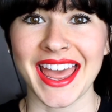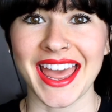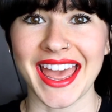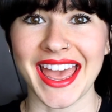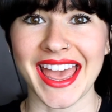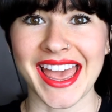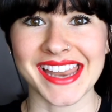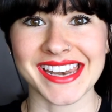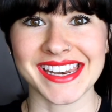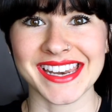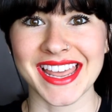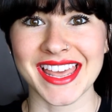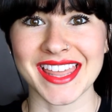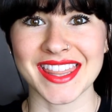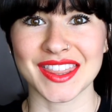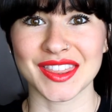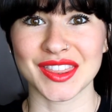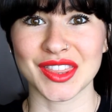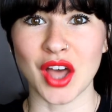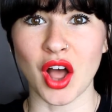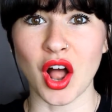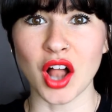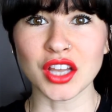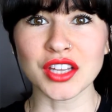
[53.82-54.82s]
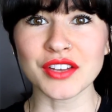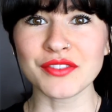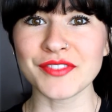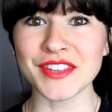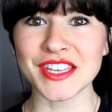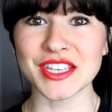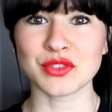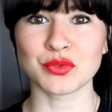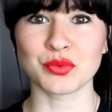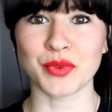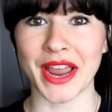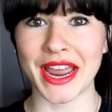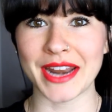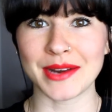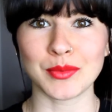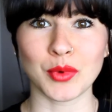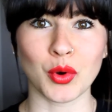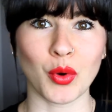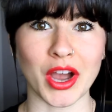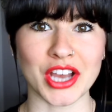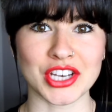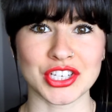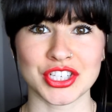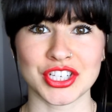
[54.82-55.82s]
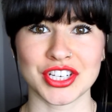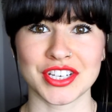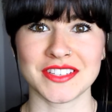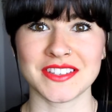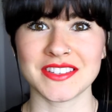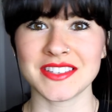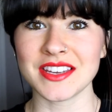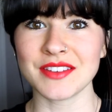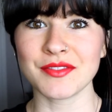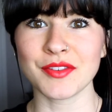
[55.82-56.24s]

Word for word: And all of these random questions,